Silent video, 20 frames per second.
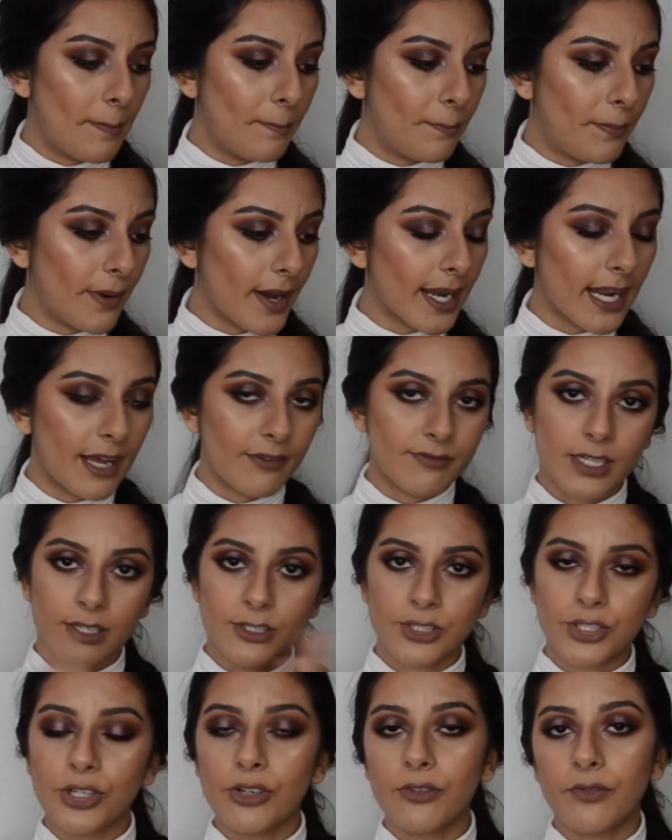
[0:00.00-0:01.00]
but I've done
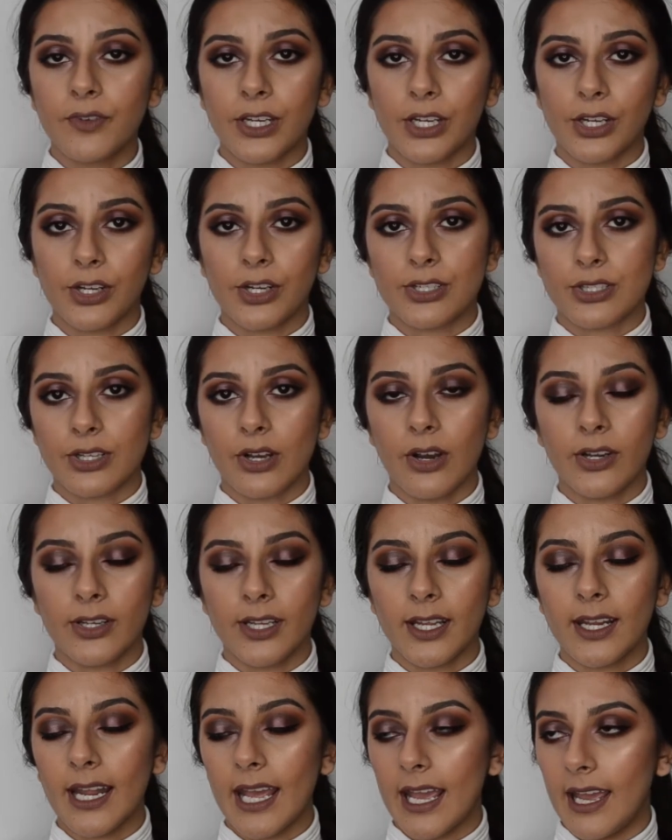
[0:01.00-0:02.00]
two videos on
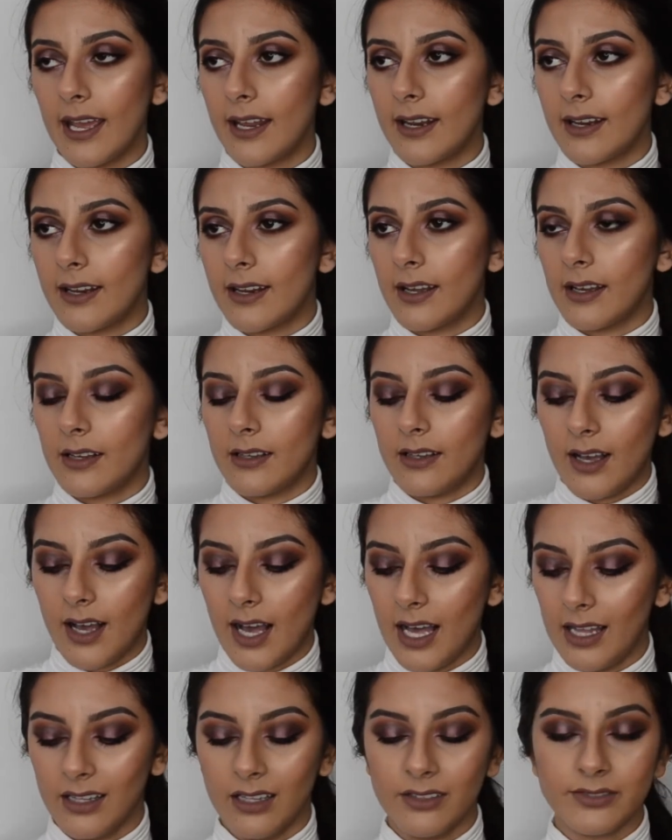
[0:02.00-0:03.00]
it and
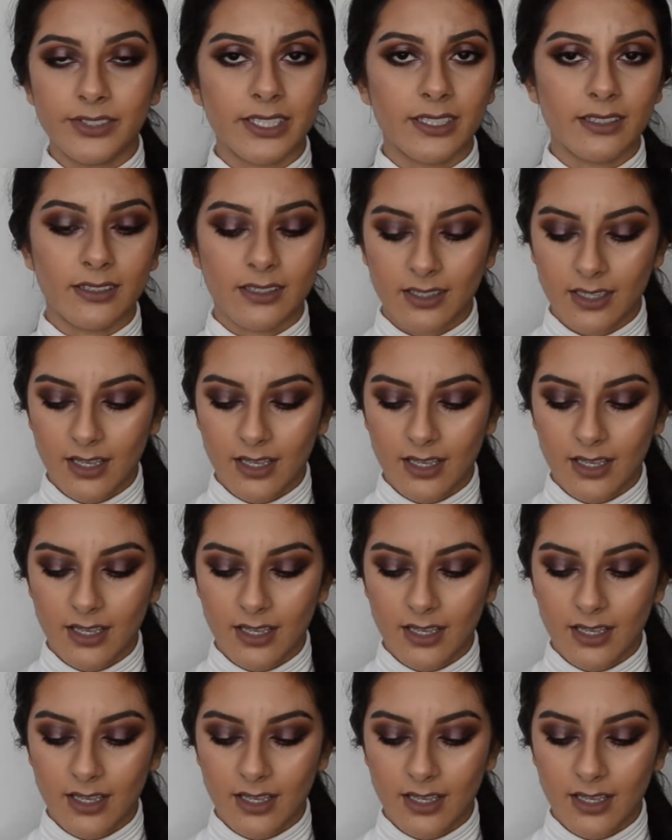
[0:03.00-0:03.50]
I love it.